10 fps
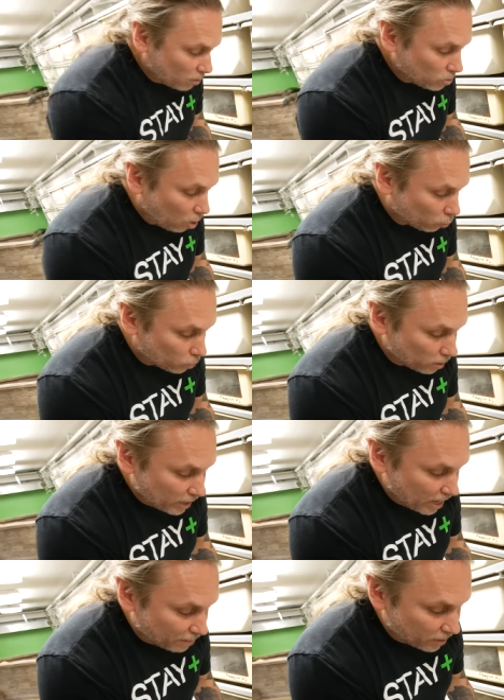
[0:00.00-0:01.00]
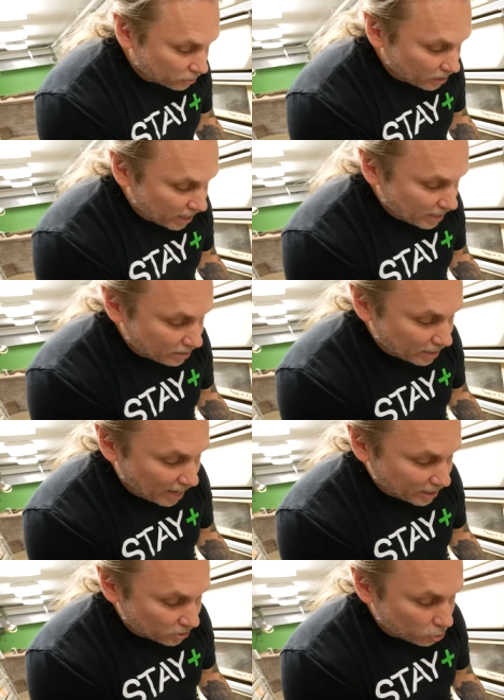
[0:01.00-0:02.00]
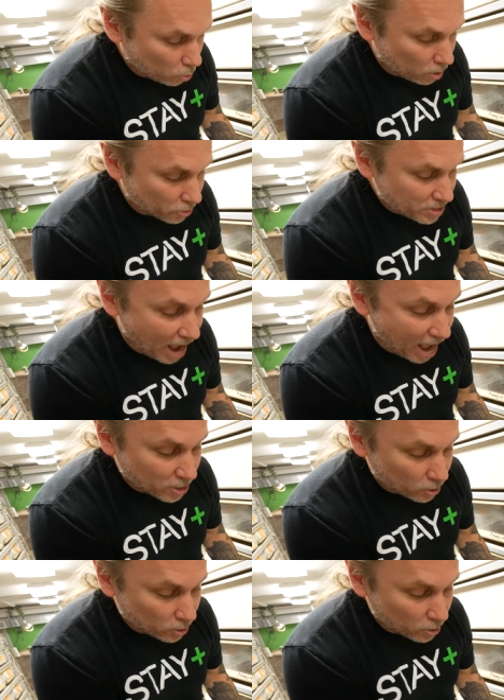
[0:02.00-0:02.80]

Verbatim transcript: I don't know really if there's anything I can do or not.